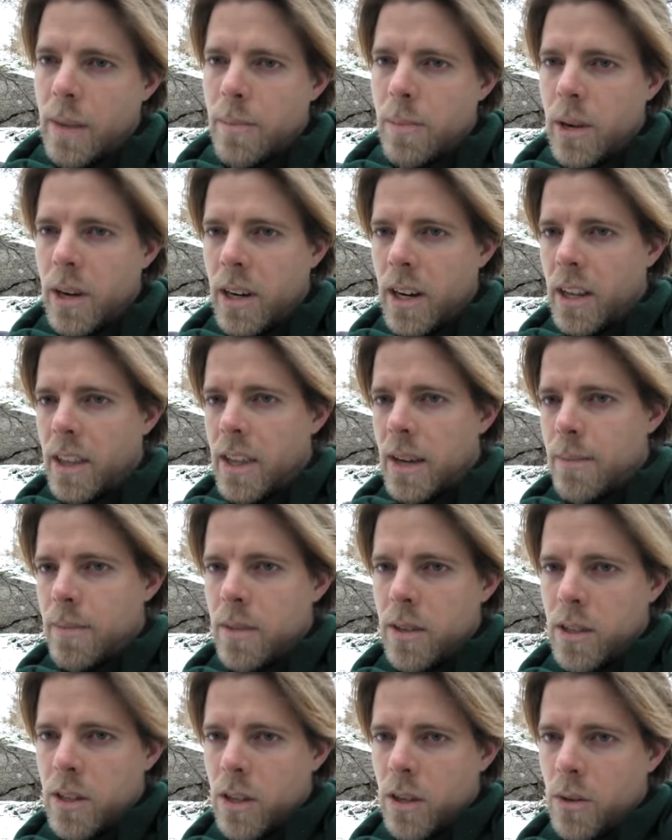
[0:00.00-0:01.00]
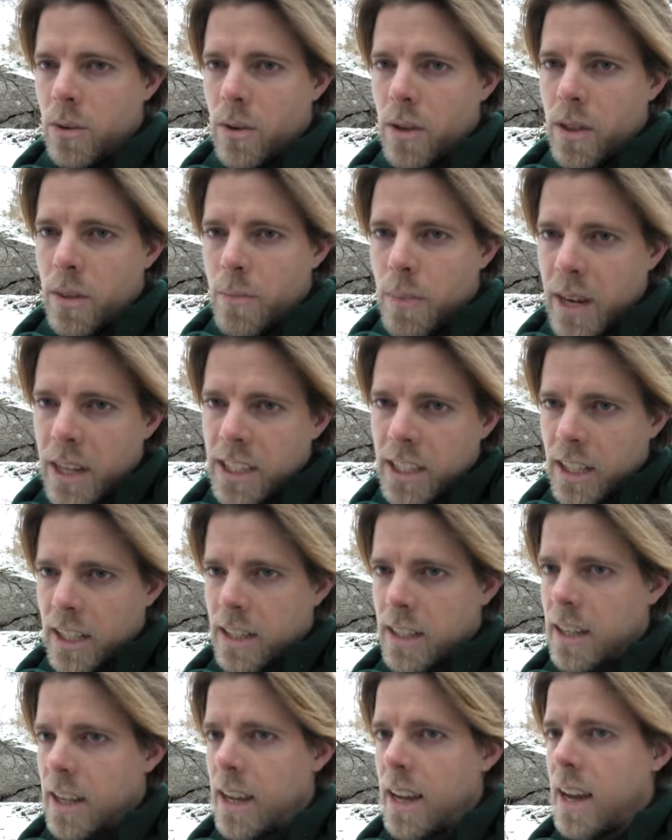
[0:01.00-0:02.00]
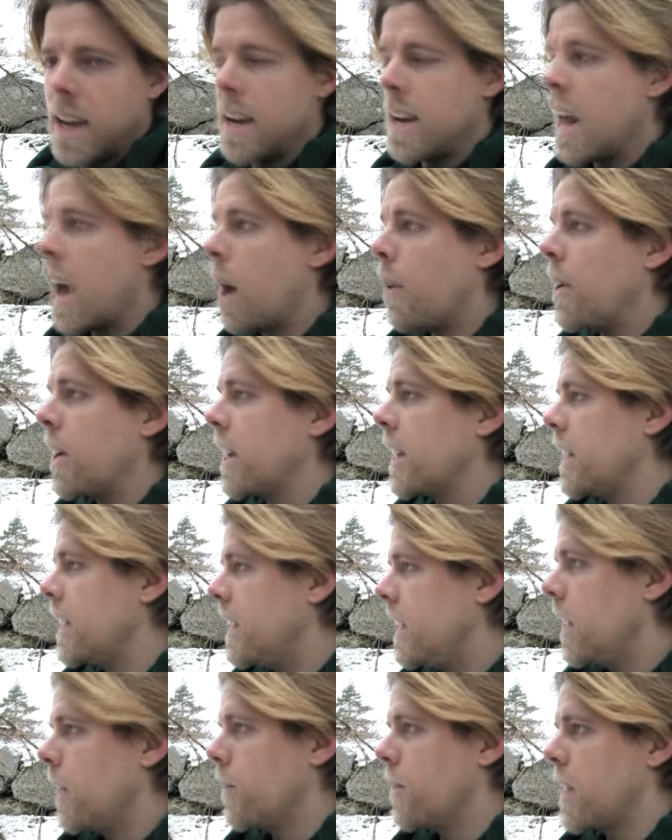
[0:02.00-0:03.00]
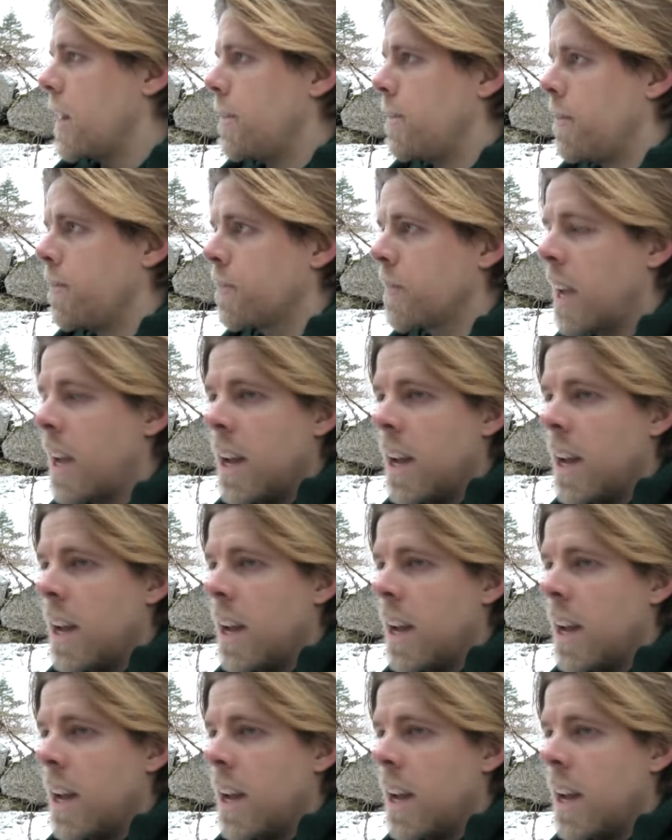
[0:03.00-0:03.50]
I'm bringing them to the present, and now I can deal with them.